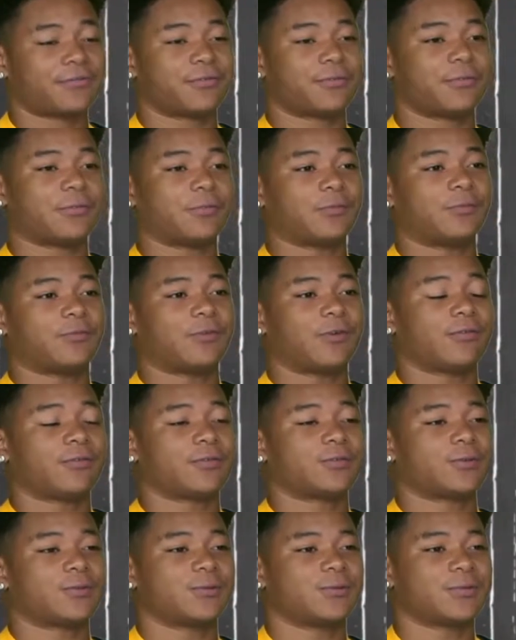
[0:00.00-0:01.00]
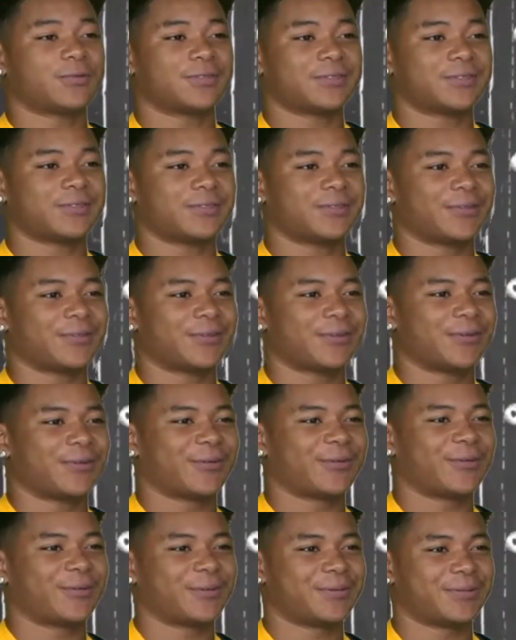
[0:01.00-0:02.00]
from Forever 21,
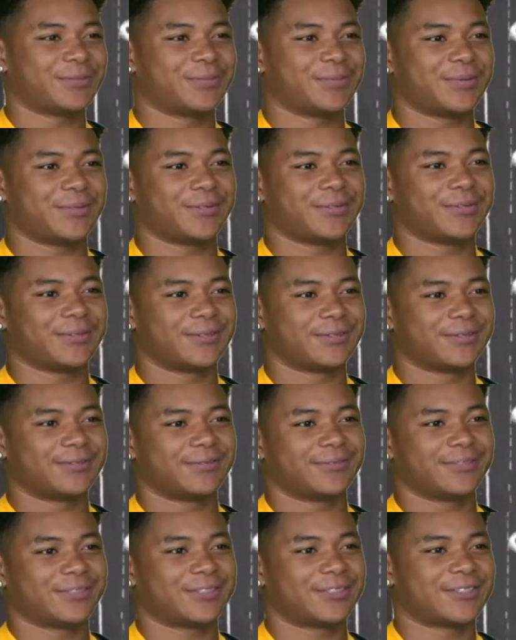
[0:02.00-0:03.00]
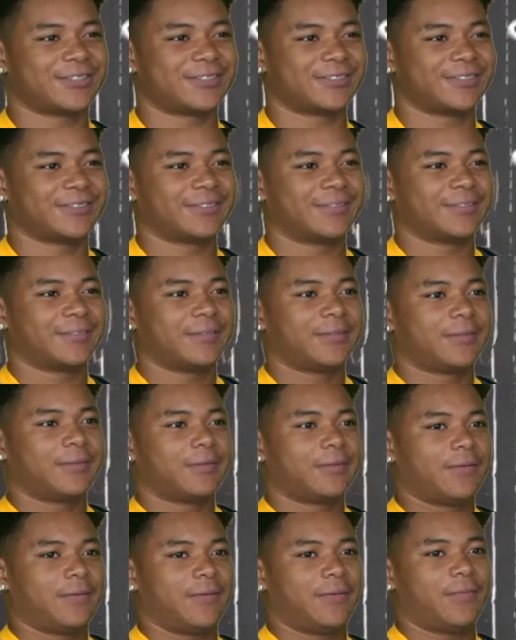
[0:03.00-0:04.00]
third oldest brother, Rashawn.
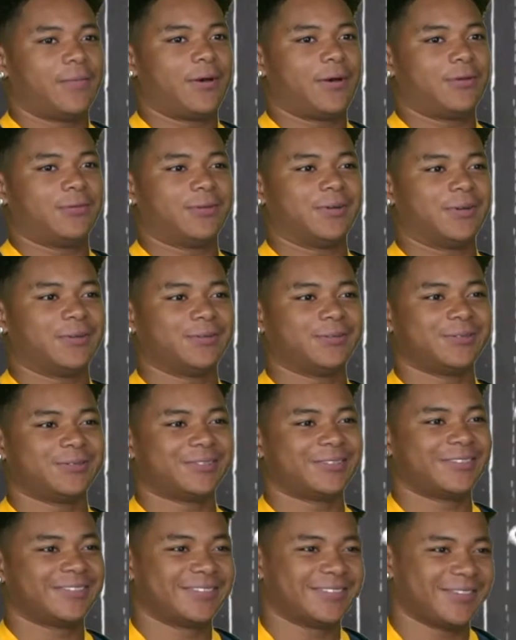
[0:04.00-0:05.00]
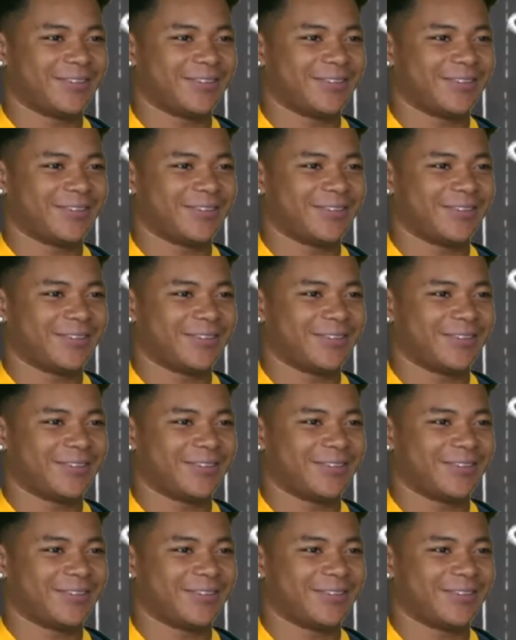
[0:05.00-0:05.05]
My own house,